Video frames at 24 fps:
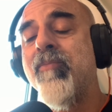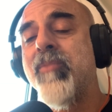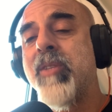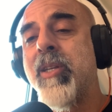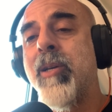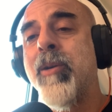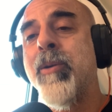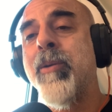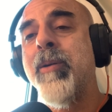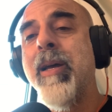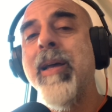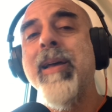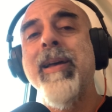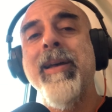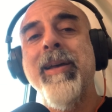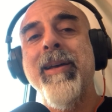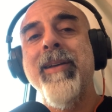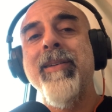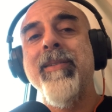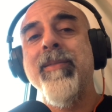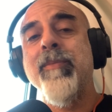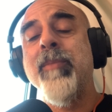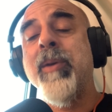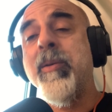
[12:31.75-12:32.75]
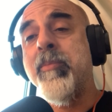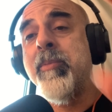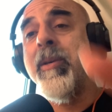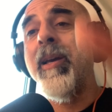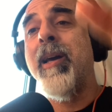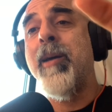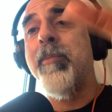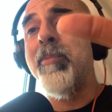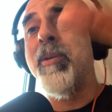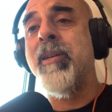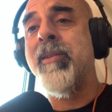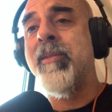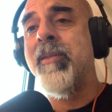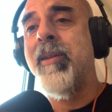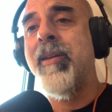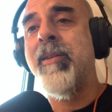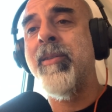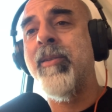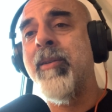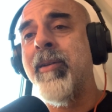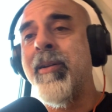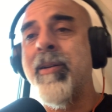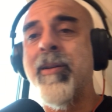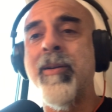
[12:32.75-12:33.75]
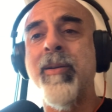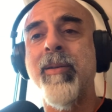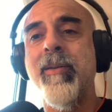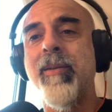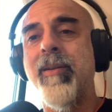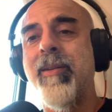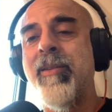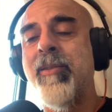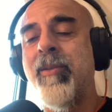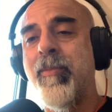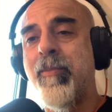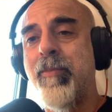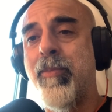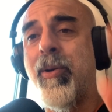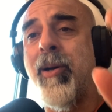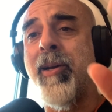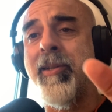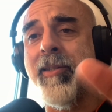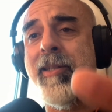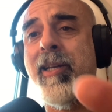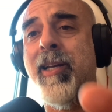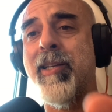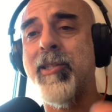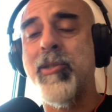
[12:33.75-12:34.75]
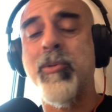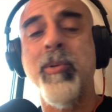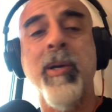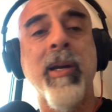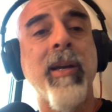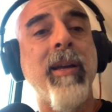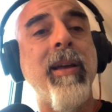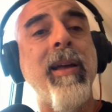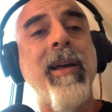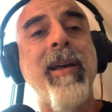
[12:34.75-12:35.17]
So make me happy in a podcast way.